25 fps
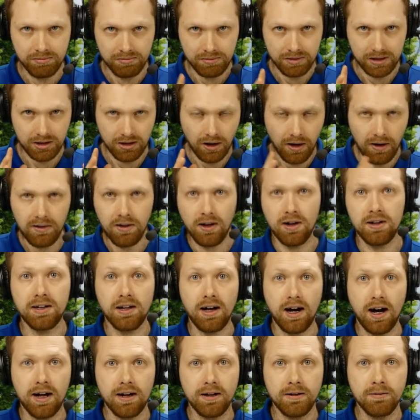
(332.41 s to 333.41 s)
It's all on
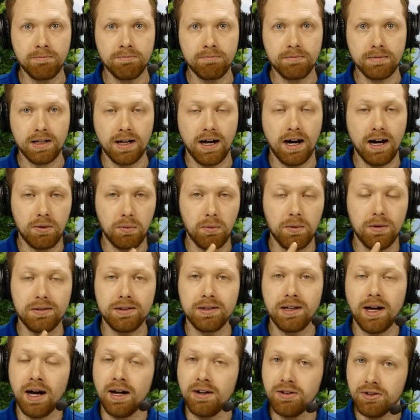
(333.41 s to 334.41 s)
God. God will
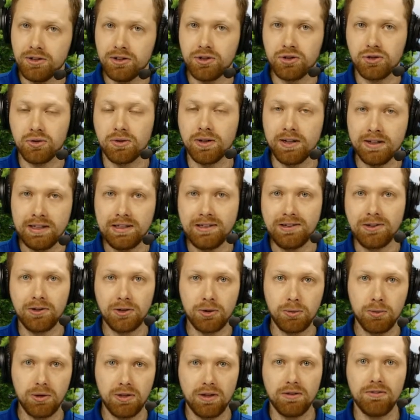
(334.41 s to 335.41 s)
not destroy the
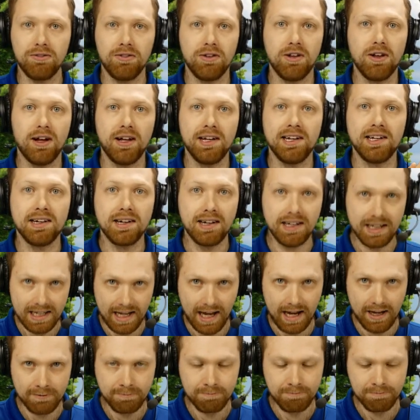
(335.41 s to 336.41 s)
earth with a flood
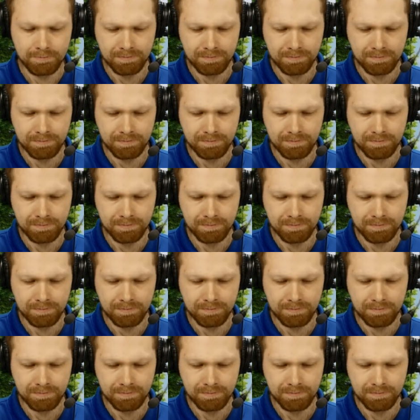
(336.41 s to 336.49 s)
again.